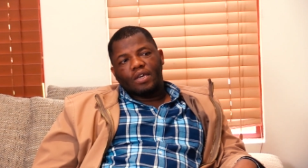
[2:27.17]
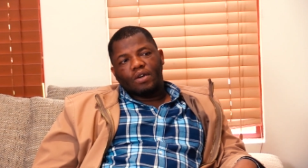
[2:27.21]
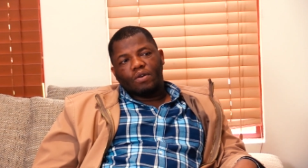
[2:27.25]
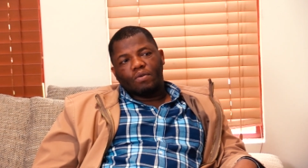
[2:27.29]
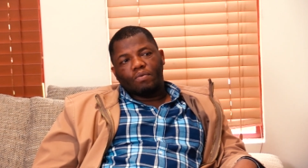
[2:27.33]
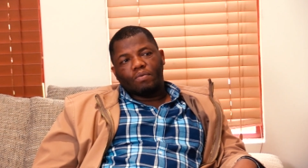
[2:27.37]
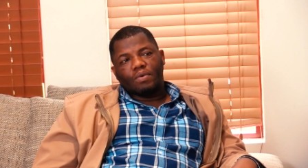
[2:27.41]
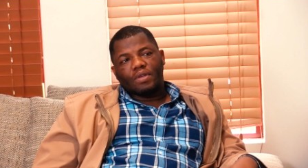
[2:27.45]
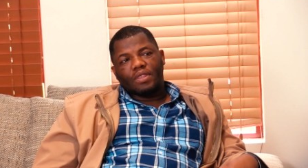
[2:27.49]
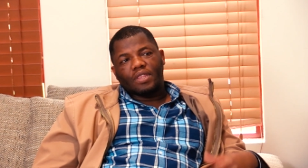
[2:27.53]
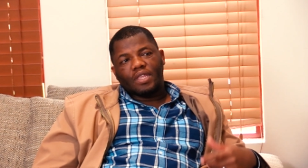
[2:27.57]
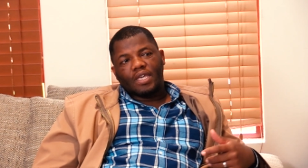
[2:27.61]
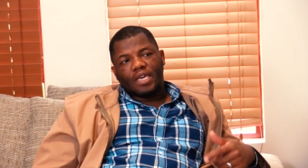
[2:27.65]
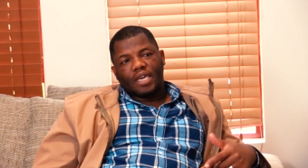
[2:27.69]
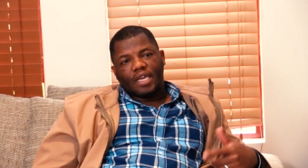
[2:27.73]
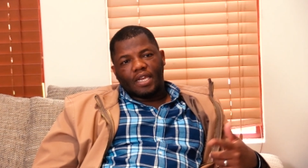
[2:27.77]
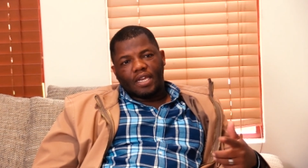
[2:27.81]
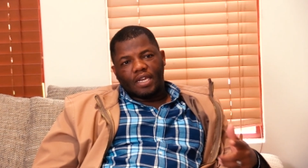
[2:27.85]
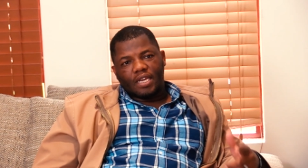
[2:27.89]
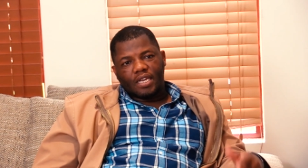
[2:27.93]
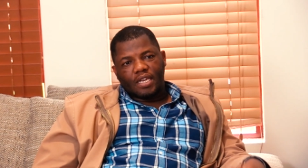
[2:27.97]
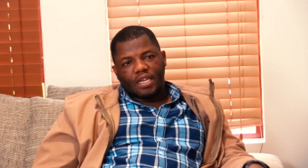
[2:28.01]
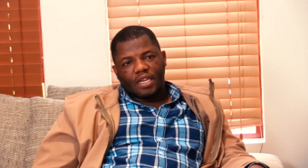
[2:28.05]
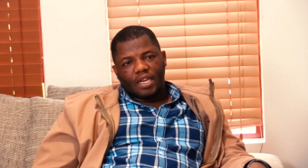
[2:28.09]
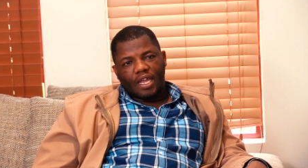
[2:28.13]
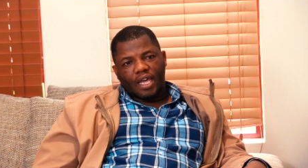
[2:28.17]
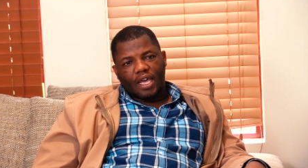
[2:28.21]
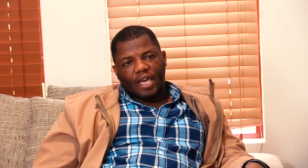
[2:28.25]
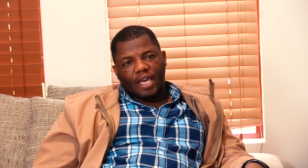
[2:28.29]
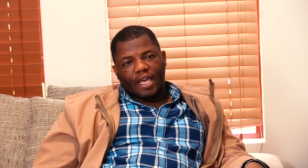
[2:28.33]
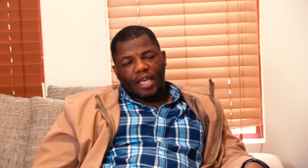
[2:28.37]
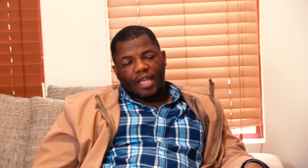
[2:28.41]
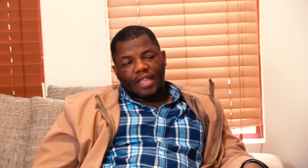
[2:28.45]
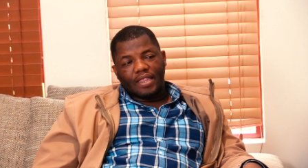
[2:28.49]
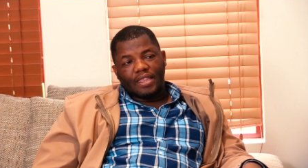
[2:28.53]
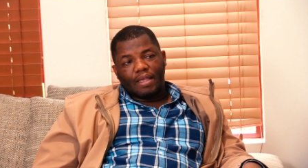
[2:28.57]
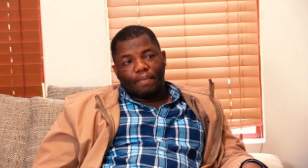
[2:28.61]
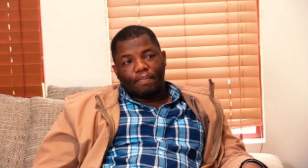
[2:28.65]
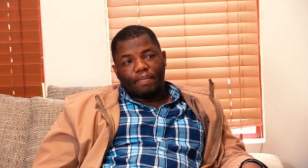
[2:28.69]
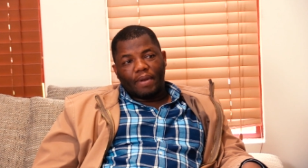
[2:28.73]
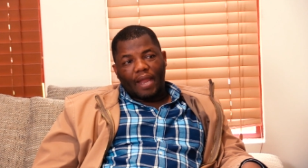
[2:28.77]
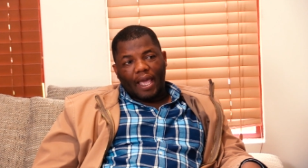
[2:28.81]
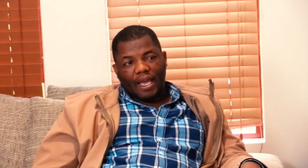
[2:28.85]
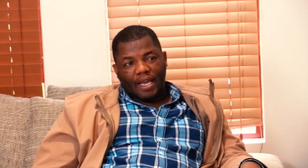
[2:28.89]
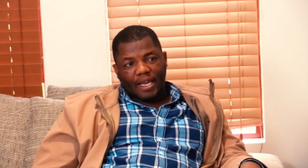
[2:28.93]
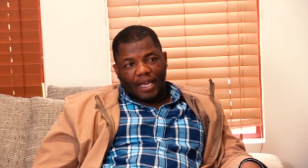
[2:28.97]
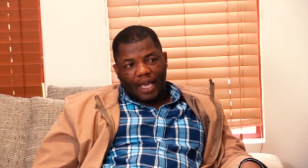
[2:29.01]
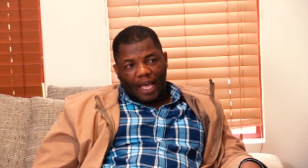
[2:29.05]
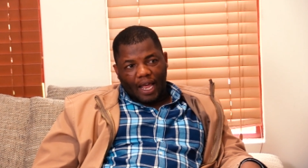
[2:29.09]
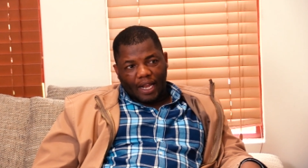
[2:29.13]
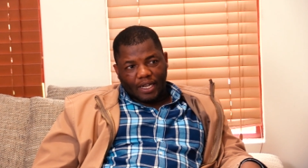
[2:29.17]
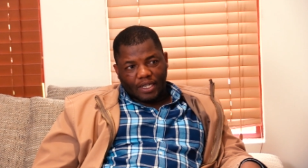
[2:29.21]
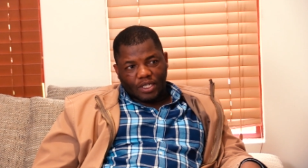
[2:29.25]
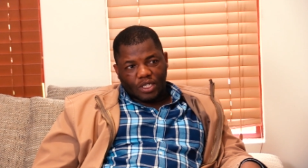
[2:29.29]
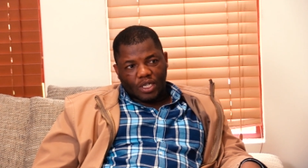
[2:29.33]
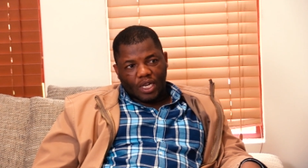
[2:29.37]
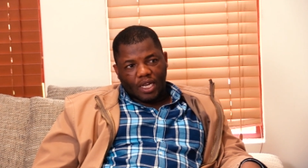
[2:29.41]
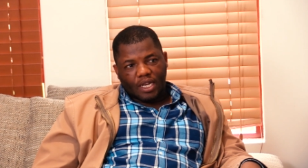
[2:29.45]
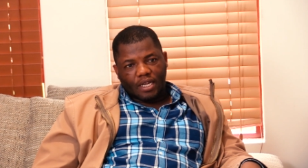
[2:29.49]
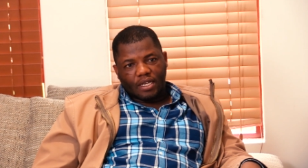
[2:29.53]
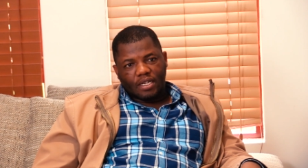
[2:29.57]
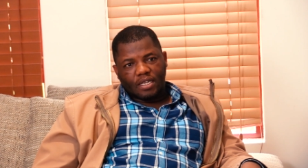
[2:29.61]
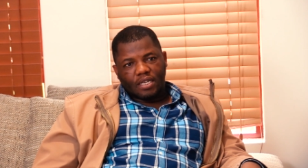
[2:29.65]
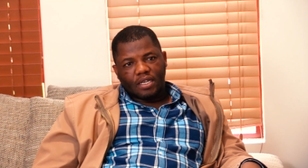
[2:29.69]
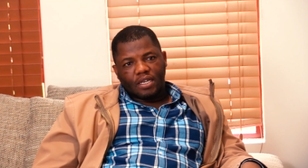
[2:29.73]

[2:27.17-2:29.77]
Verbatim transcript: within uh, the black culture,